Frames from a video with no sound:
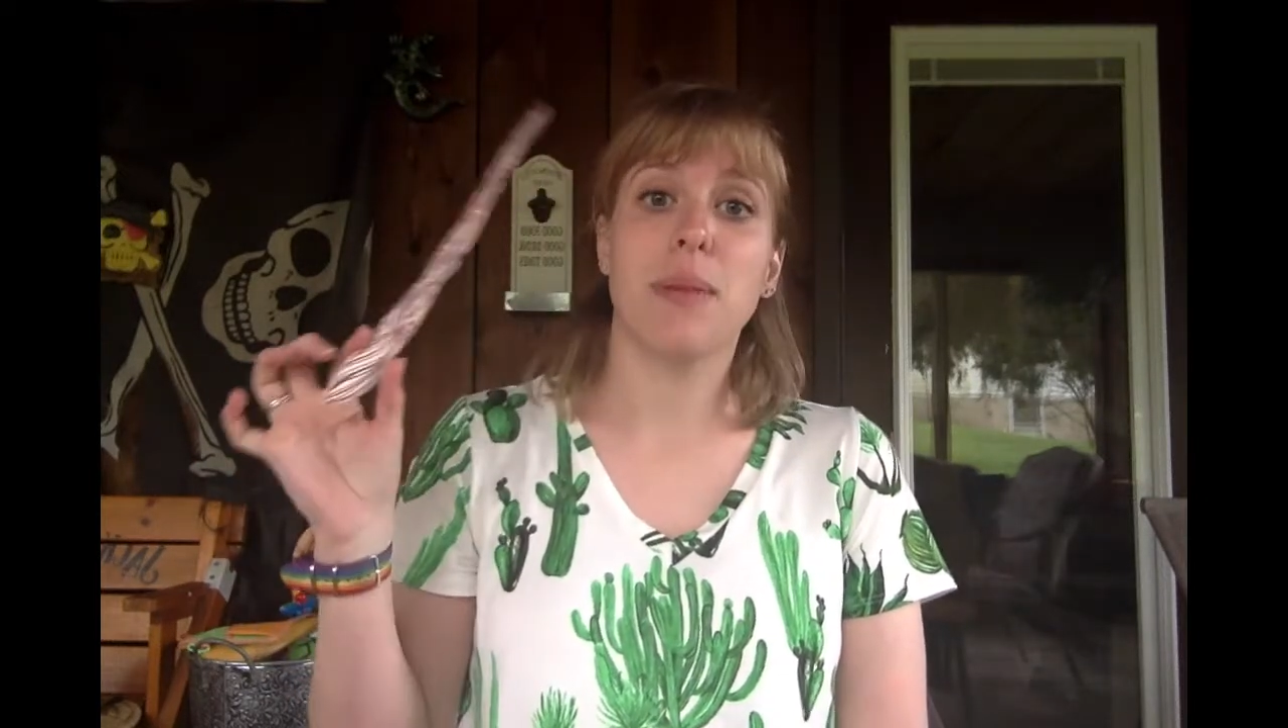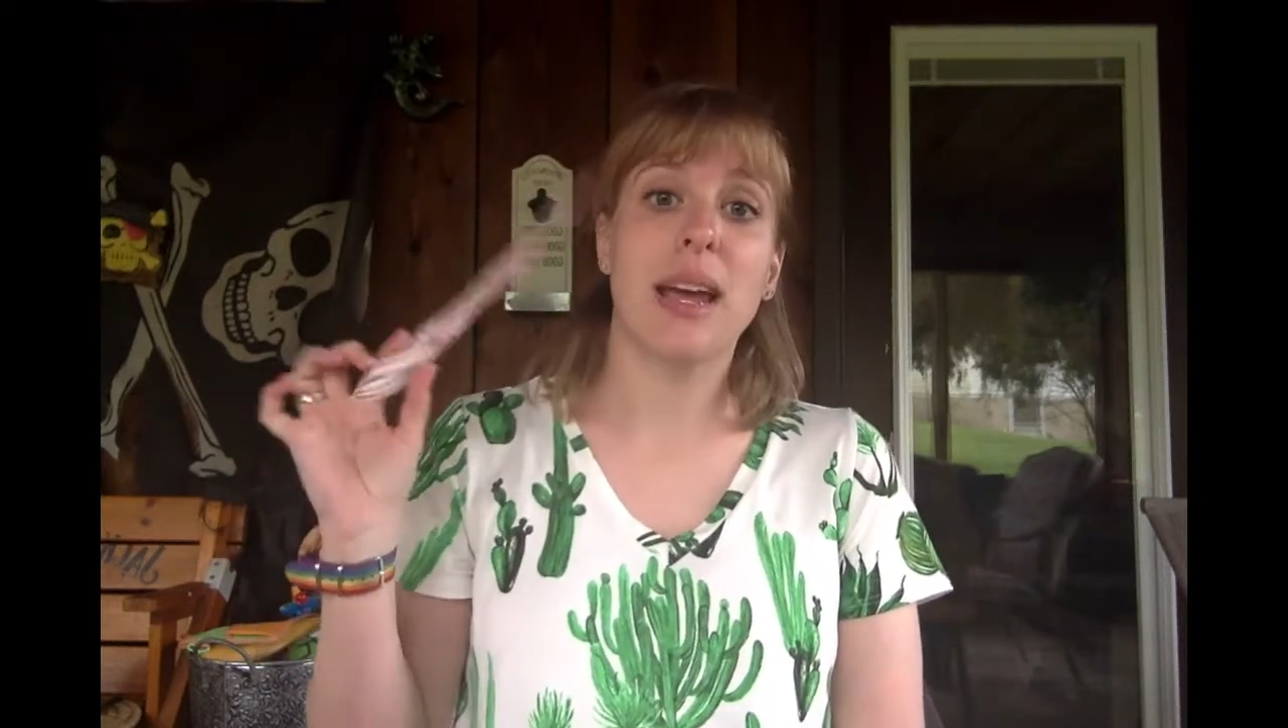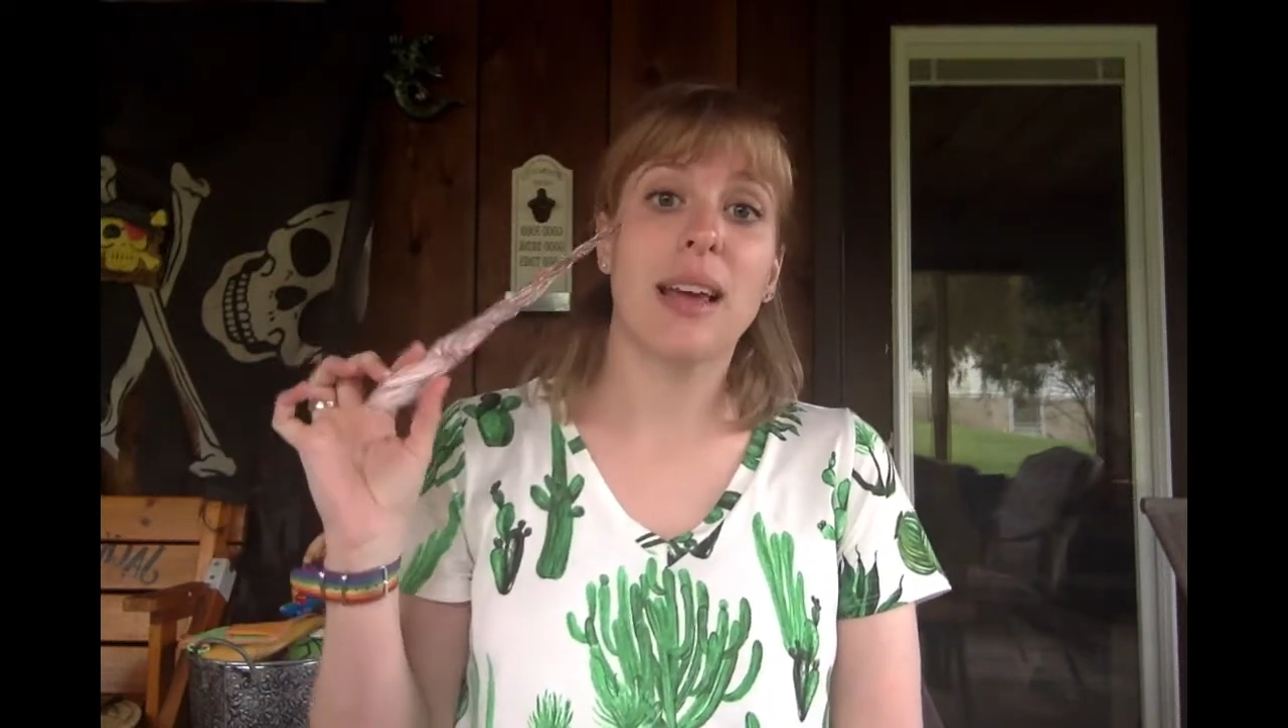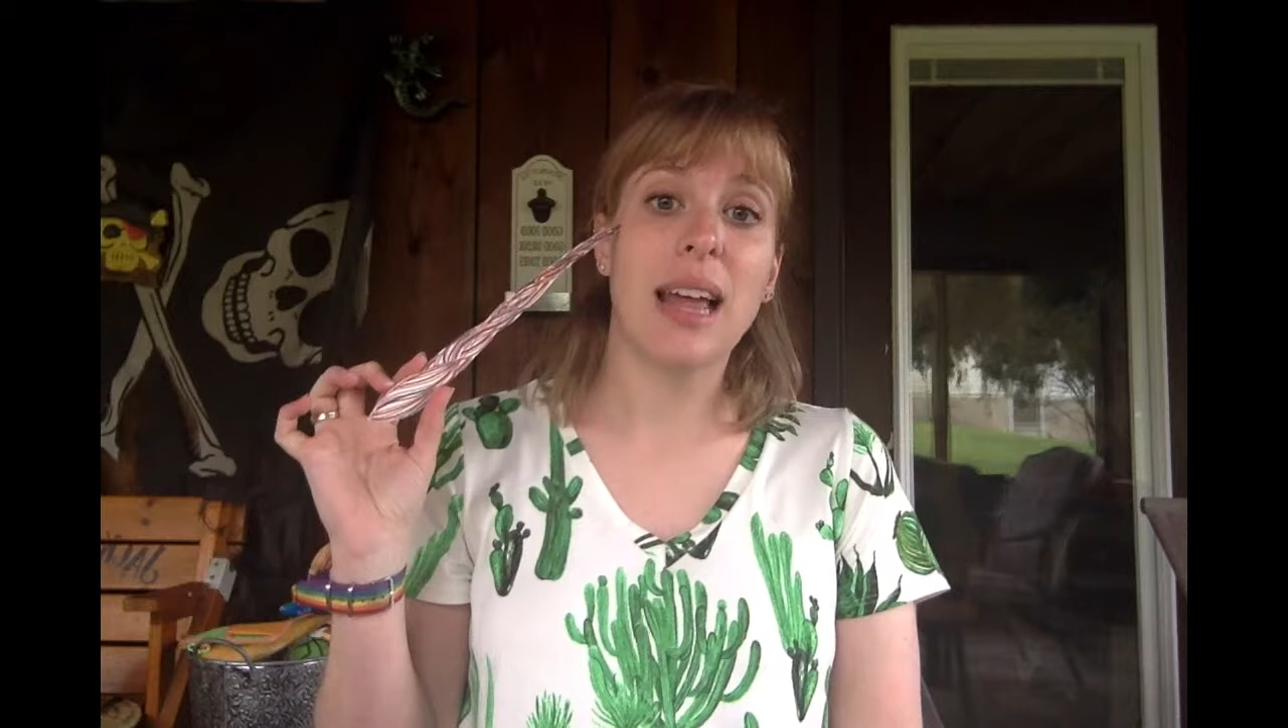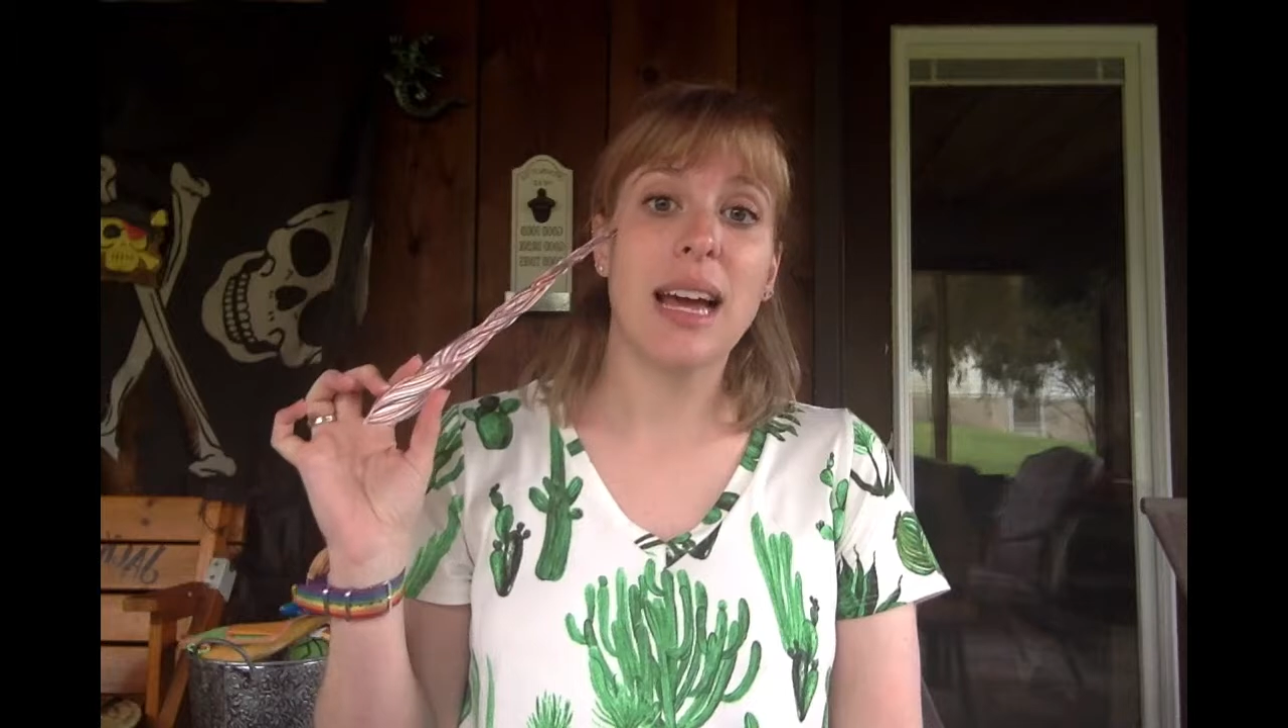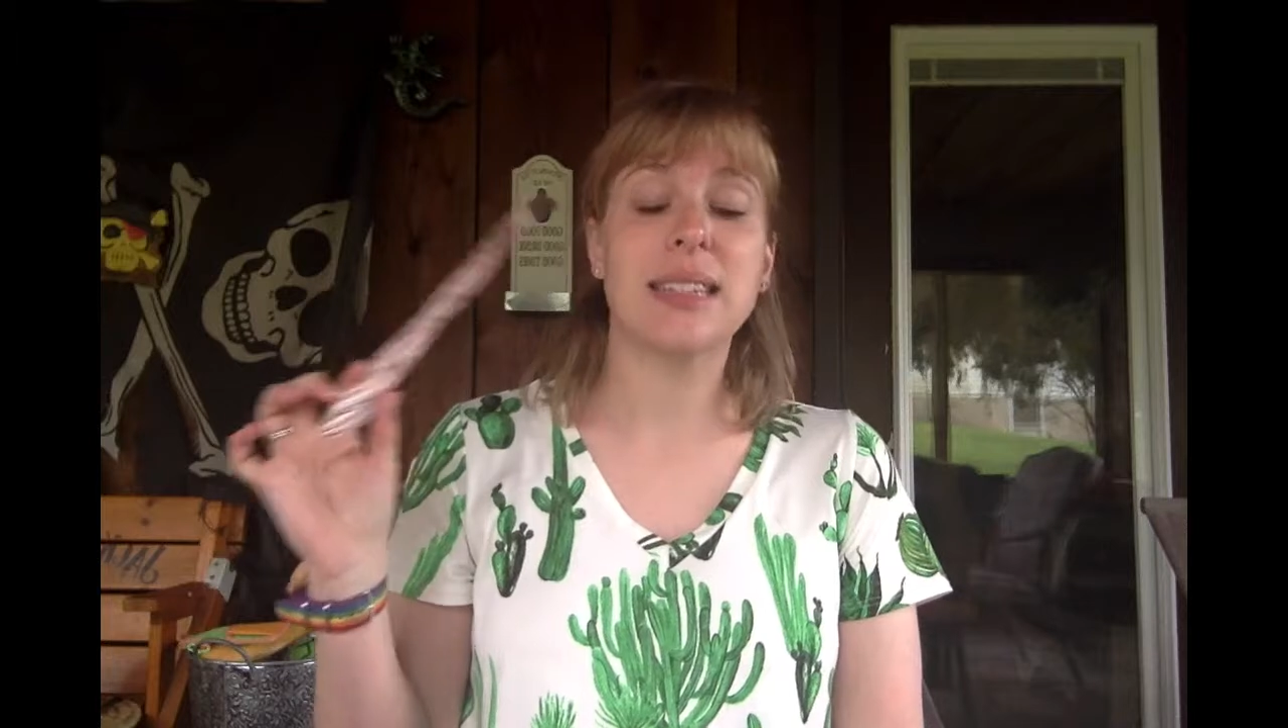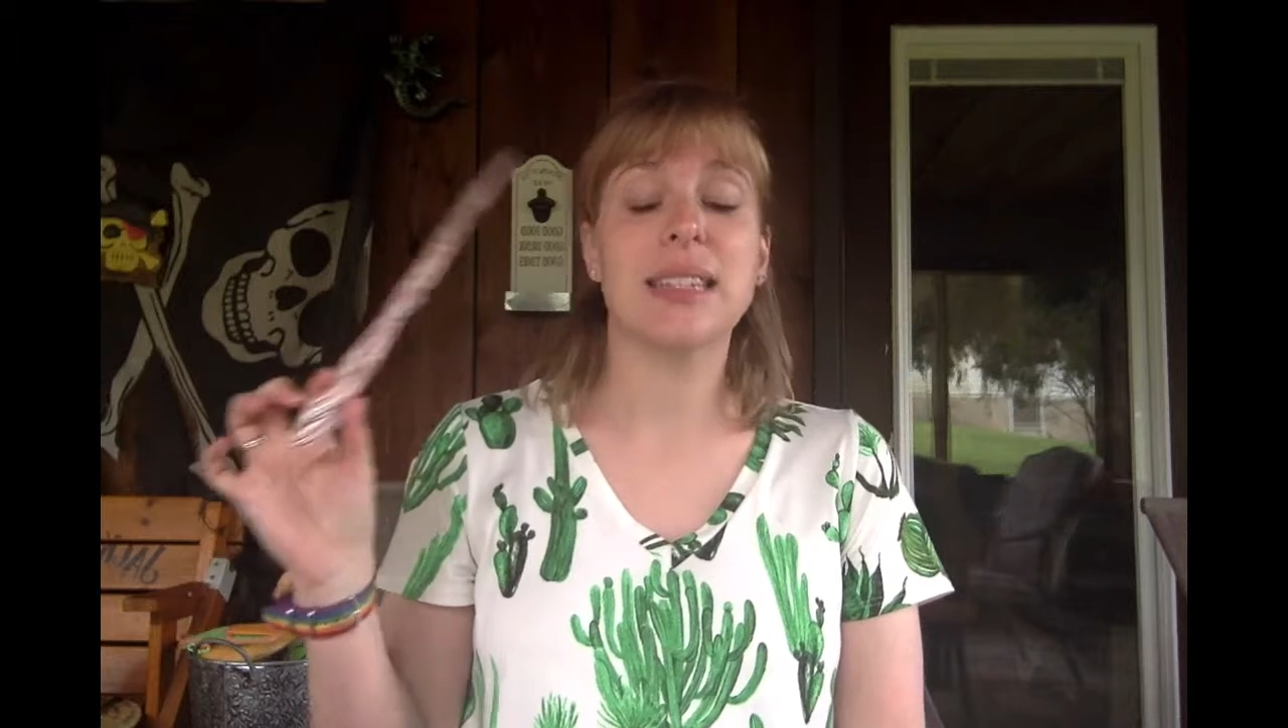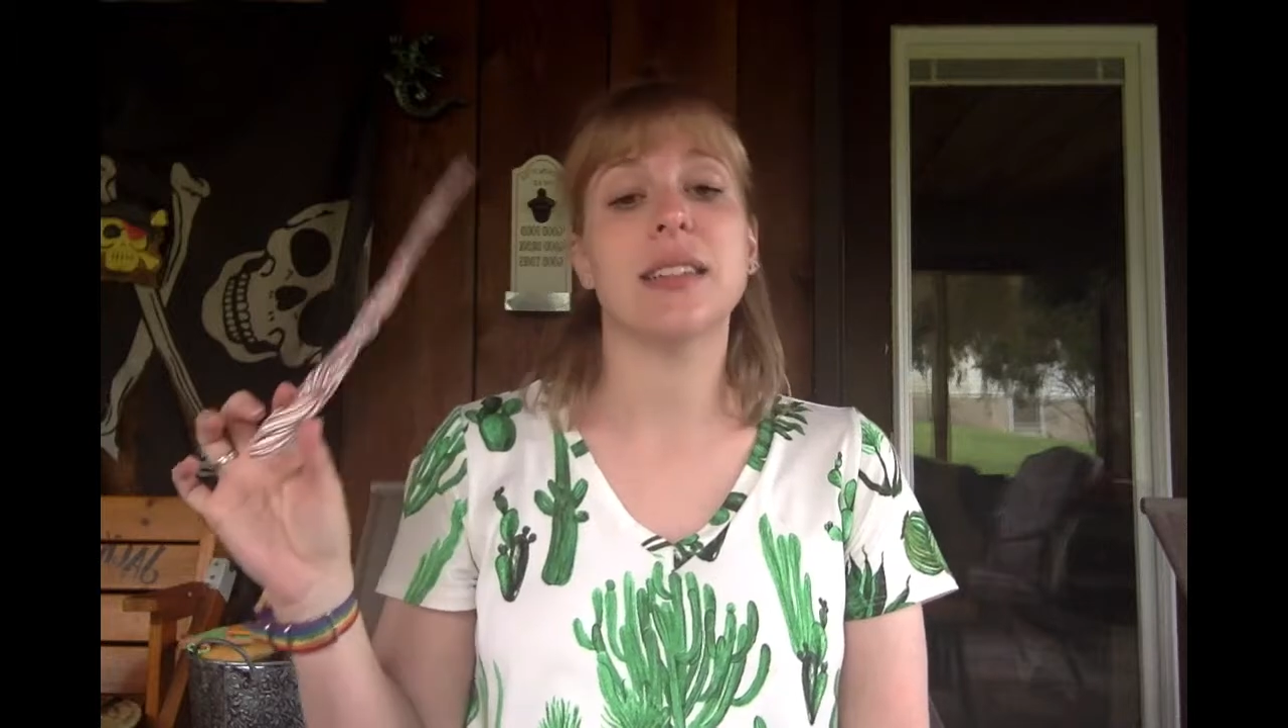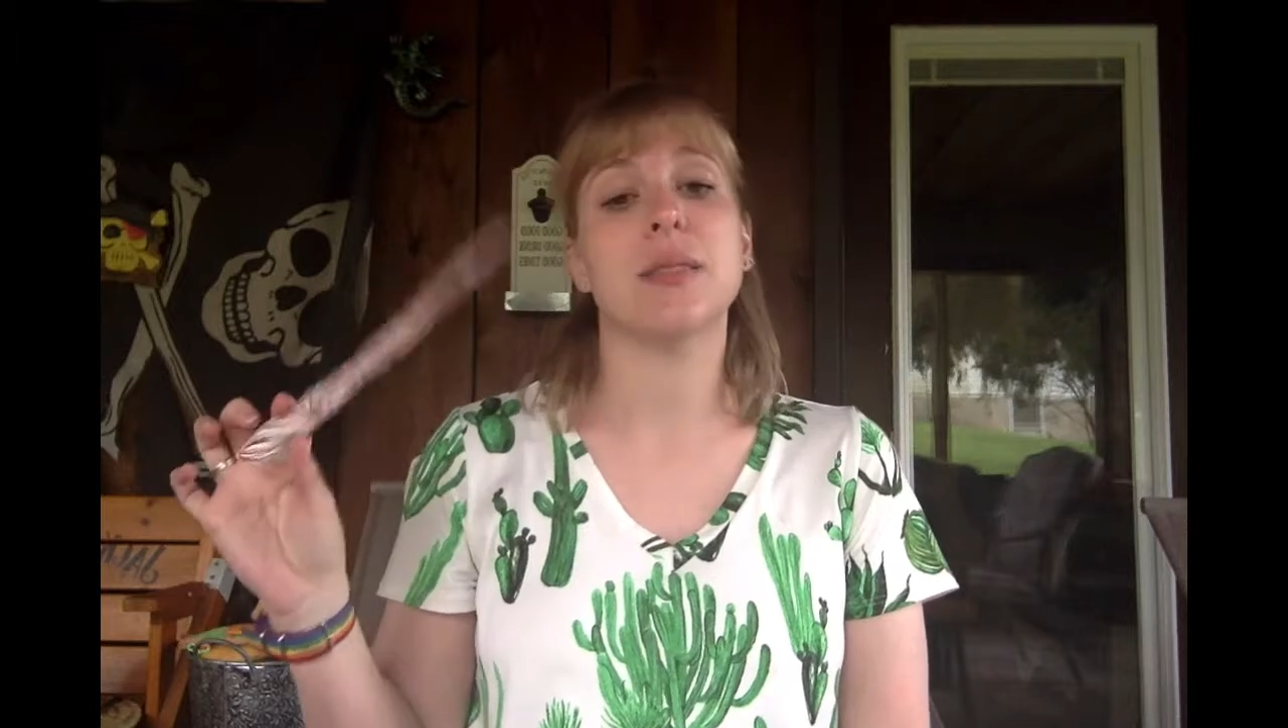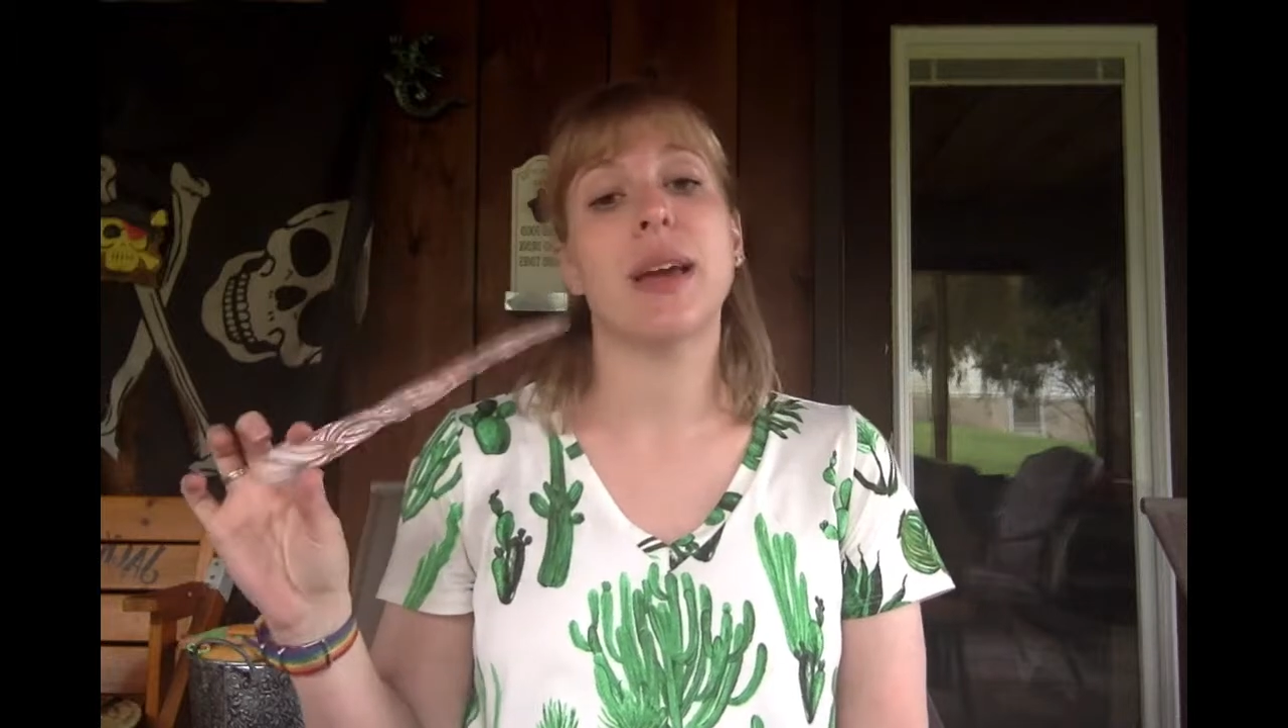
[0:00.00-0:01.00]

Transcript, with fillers: make glasses,